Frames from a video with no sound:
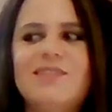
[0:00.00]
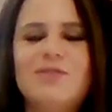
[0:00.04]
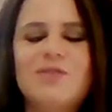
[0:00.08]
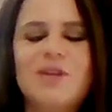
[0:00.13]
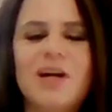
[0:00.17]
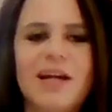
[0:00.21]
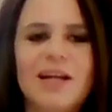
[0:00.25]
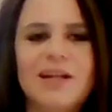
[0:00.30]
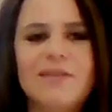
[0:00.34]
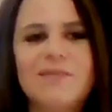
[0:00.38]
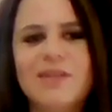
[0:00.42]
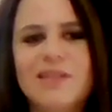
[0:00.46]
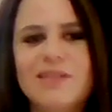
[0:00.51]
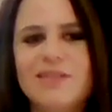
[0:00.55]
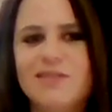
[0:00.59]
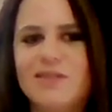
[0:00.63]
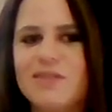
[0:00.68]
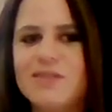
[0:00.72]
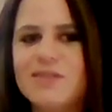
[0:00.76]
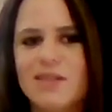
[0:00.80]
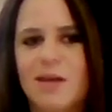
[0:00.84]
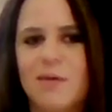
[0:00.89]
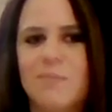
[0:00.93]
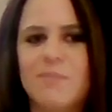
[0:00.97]
still kind of is
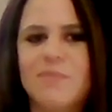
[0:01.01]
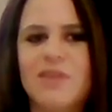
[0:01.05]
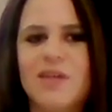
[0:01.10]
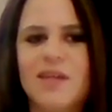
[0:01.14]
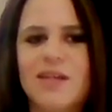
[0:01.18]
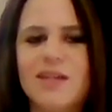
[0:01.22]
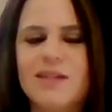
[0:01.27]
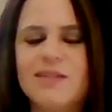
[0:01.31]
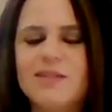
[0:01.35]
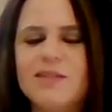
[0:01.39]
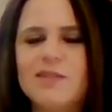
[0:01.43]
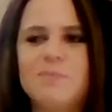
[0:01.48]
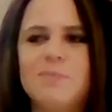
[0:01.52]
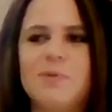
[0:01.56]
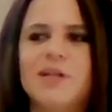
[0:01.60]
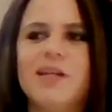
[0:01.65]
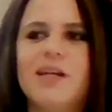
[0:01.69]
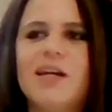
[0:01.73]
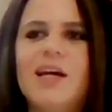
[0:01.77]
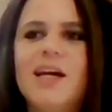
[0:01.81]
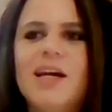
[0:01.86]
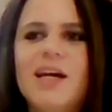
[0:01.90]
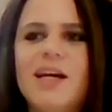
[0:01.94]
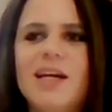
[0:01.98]
on some things,
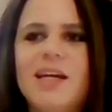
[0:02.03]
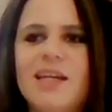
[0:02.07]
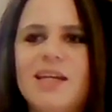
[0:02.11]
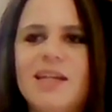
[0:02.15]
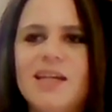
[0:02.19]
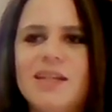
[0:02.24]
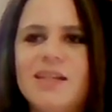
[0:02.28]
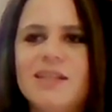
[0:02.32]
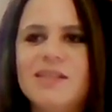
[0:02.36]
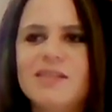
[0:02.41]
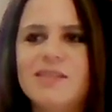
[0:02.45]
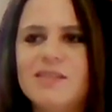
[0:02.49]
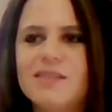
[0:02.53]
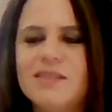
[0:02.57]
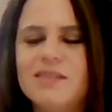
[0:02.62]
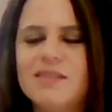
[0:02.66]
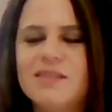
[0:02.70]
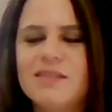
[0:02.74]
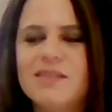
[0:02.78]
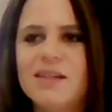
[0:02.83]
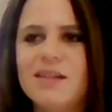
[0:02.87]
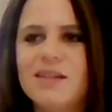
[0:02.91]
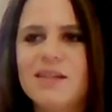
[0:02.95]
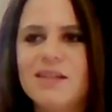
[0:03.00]
but he is,
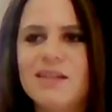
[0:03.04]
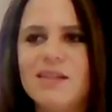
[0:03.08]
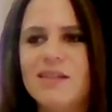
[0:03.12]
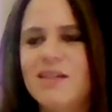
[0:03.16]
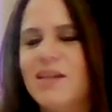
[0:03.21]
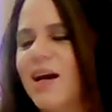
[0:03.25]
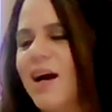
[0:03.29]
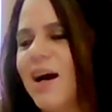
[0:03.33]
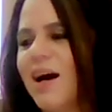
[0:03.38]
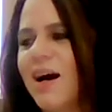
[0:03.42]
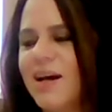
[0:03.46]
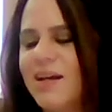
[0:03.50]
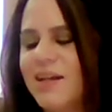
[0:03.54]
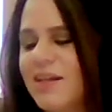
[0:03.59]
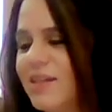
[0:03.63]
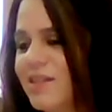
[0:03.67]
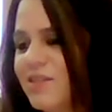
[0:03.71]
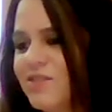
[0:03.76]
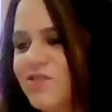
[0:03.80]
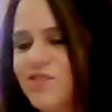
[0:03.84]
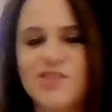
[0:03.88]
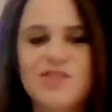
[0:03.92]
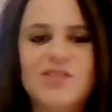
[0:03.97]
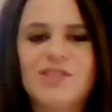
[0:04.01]
yeah,
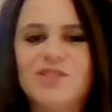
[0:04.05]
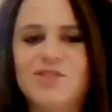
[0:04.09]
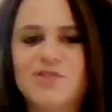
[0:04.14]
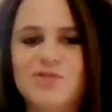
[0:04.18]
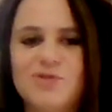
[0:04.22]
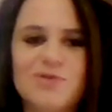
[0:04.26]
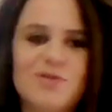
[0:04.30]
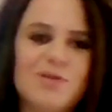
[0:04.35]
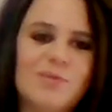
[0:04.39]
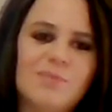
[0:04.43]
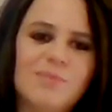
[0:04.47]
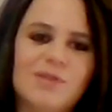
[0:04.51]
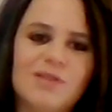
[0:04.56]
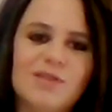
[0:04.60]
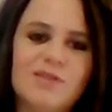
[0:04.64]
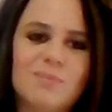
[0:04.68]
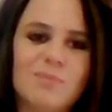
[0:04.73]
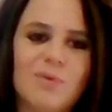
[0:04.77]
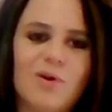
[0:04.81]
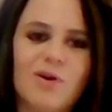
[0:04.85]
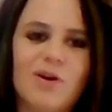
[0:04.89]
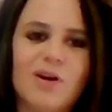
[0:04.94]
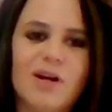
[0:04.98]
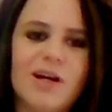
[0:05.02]
he's just extremely
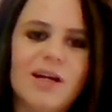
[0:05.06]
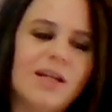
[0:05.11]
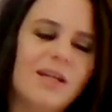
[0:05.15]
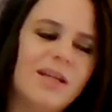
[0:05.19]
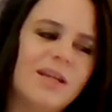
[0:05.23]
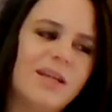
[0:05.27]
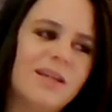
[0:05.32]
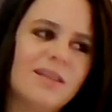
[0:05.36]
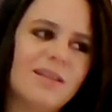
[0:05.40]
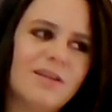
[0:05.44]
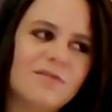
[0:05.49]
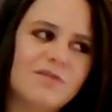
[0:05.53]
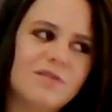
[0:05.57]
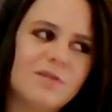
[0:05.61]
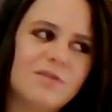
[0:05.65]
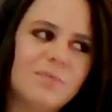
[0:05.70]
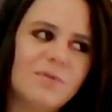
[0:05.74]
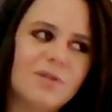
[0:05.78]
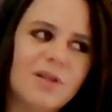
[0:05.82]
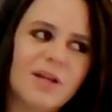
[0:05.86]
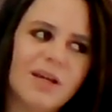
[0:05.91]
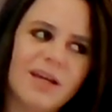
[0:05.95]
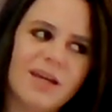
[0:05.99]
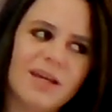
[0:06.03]
smart and he loves to
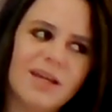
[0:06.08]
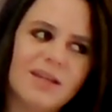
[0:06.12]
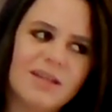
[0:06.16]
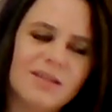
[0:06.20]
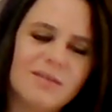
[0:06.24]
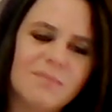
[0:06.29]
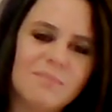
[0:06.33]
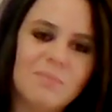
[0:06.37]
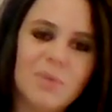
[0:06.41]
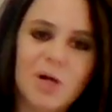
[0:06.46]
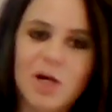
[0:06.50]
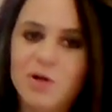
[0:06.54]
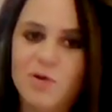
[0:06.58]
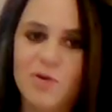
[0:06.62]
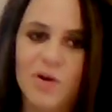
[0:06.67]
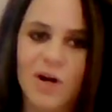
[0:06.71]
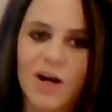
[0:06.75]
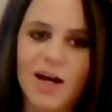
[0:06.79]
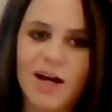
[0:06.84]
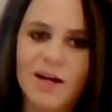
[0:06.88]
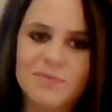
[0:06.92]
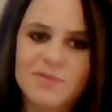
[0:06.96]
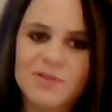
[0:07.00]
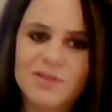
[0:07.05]
play
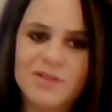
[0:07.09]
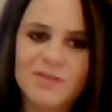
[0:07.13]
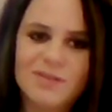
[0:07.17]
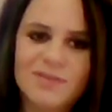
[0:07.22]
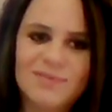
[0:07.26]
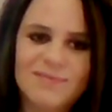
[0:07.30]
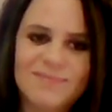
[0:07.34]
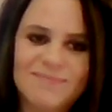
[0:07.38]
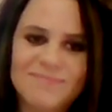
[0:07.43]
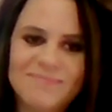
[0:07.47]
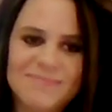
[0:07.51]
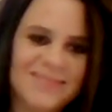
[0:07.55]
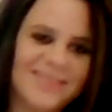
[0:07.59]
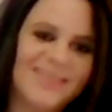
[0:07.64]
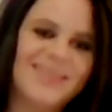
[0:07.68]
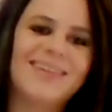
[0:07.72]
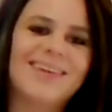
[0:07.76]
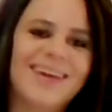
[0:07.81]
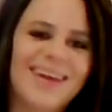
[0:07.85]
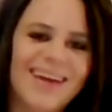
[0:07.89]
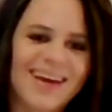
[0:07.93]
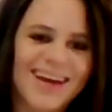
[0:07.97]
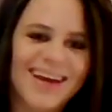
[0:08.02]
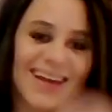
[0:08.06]
Minecraft.
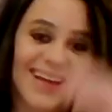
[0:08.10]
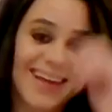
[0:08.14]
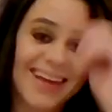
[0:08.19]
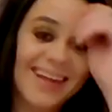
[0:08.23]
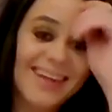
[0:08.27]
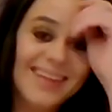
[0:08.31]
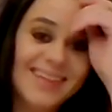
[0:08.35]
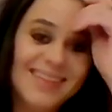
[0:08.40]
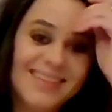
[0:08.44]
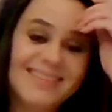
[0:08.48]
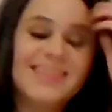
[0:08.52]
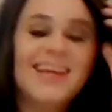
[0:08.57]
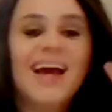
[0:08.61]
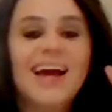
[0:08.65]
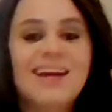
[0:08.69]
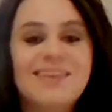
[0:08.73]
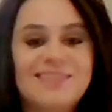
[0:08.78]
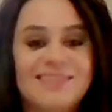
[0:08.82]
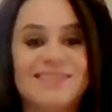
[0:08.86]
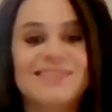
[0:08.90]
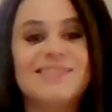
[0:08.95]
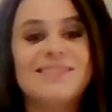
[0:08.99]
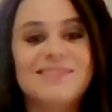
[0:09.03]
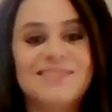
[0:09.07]
He's
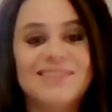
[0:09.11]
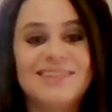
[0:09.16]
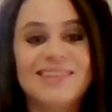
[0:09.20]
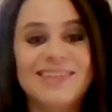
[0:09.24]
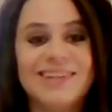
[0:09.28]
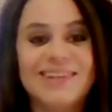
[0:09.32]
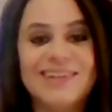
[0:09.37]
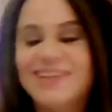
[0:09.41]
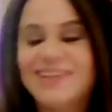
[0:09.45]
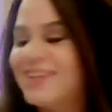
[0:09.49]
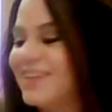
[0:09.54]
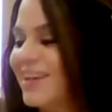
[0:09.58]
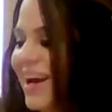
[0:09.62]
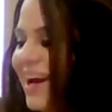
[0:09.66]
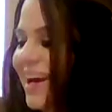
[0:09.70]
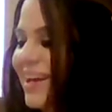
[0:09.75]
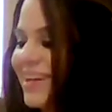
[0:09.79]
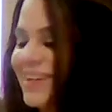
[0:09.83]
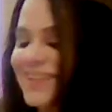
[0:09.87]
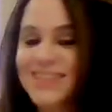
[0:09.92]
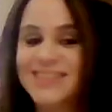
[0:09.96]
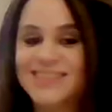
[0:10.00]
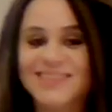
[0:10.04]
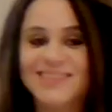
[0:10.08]
actually really good at
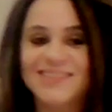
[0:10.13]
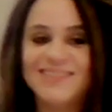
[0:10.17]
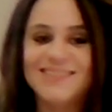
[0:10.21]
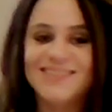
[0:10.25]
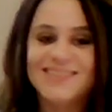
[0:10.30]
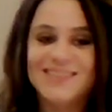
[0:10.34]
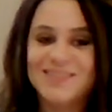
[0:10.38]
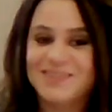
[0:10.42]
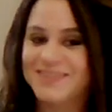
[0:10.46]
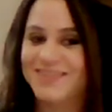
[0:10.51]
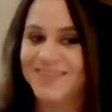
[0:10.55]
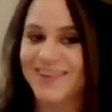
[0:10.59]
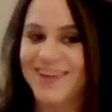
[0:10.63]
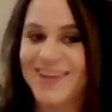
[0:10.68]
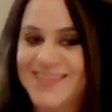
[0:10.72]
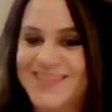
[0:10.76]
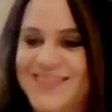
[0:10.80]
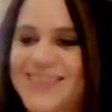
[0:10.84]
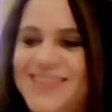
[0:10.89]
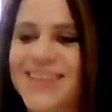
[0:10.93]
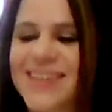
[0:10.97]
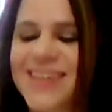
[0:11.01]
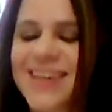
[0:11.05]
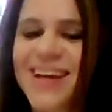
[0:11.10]
it too. It's
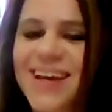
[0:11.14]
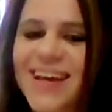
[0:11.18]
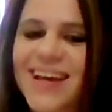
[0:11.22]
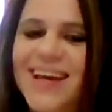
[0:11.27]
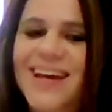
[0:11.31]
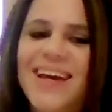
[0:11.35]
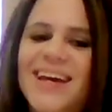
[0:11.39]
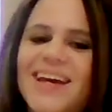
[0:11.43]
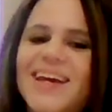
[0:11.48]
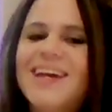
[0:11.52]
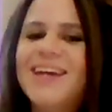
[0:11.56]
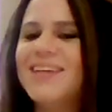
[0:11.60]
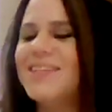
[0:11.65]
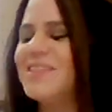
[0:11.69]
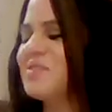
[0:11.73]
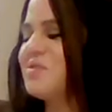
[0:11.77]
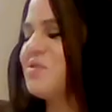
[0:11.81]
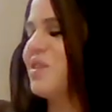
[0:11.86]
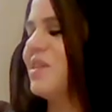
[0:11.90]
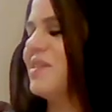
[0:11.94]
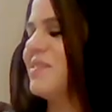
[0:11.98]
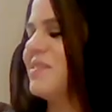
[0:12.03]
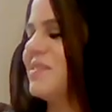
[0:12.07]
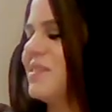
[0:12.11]
crazy. It's
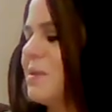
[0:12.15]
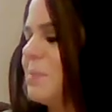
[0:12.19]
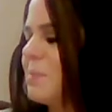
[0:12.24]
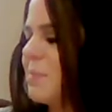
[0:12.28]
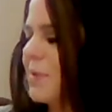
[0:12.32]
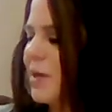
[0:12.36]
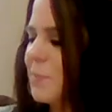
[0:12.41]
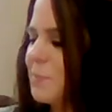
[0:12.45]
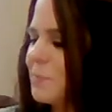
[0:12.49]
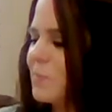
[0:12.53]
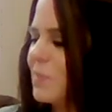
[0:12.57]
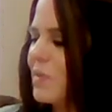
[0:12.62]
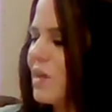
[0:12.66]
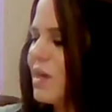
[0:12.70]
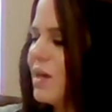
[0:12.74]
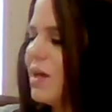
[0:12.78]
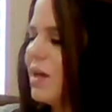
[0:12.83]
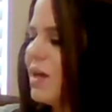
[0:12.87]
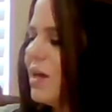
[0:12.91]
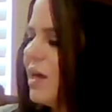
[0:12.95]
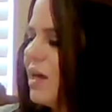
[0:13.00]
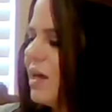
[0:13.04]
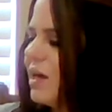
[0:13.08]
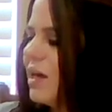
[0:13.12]
crazy, but
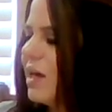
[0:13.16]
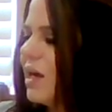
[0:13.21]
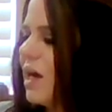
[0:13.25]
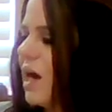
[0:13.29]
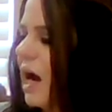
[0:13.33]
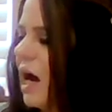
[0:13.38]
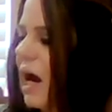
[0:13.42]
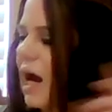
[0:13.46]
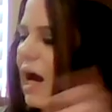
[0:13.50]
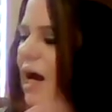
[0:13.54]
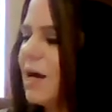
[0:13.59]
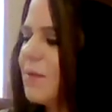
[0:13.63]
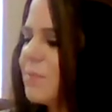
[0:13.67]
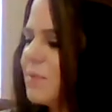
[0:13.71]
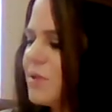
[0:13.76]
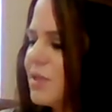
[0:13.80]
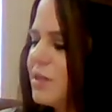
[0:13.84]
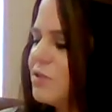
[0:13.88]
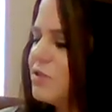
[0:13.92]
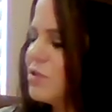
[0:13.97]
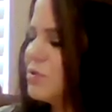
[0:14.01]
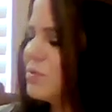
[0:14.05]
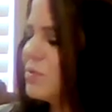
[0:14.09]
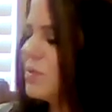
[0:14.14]
I'm
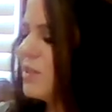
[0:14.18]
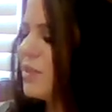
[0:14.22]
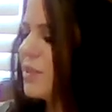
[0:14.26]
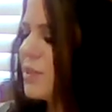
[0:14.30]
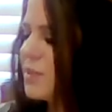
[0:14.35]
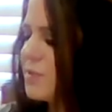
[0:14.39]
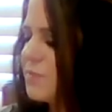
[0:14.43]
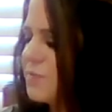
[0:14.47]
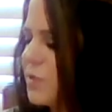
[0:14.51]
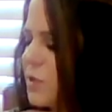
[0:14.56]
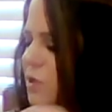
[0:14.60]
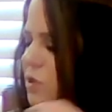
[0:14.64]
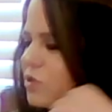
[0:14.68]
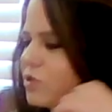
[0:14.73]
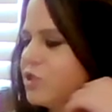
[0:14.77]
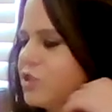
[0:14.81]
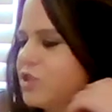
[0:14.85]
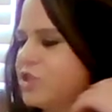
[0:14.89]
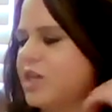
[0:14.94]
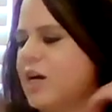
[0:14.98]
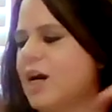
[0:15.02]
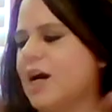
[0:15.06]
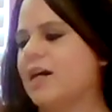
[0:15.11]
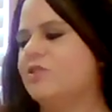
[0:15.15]
gonna do these
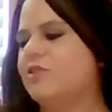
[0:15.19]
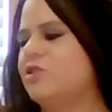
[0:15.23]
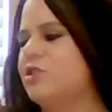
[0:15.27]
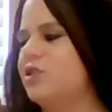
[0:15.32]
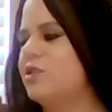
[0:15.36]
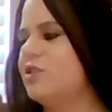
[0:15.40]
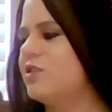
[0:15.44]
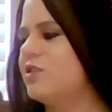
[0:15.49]
first. I